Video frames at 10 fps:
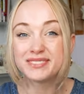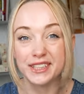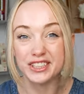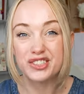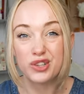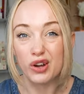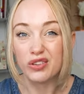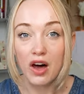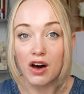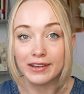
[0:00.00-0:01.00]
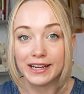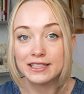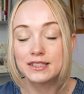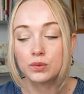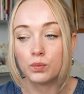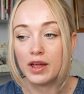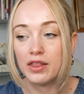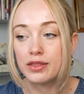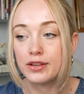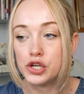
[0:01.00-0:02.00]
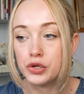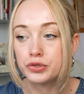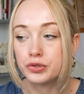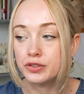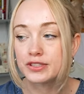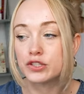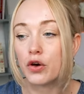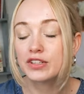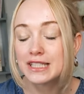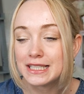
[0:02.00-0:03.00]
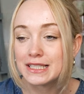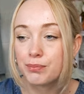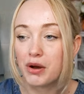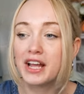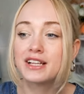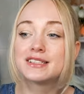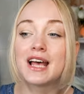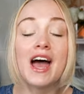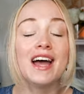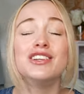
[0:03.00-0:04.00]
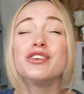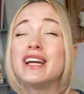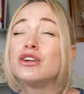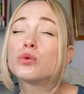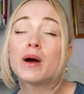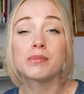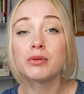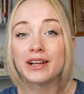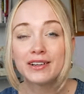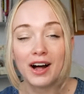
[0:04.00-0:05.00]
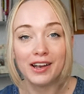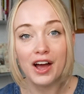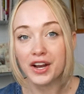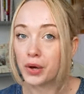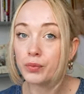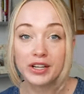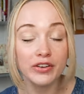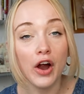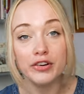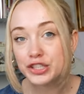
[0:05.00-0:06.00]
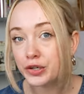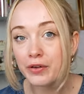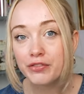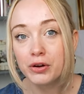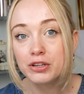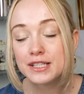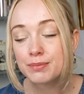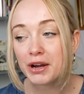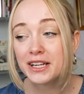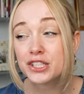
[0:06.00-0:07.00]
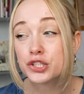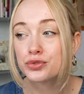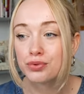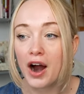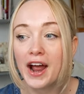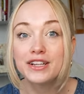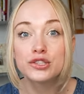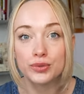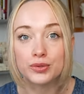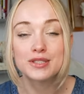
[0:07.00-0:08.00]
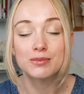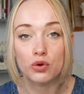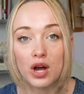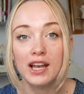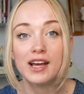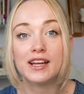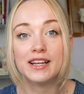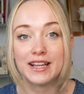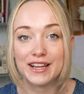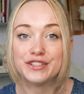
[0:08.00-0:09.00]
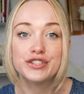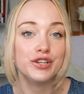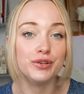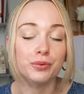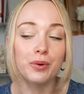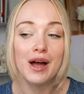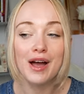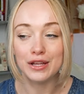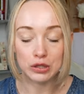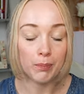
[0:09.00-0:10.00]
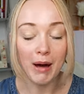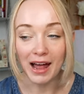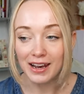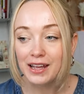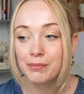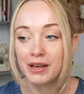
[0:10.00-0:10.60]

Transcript: gonna struggle the hardest with neutrals, because obviously springs look incredible in color, and I would encourage you, if you're a spring, to try and draw some more color into your palette,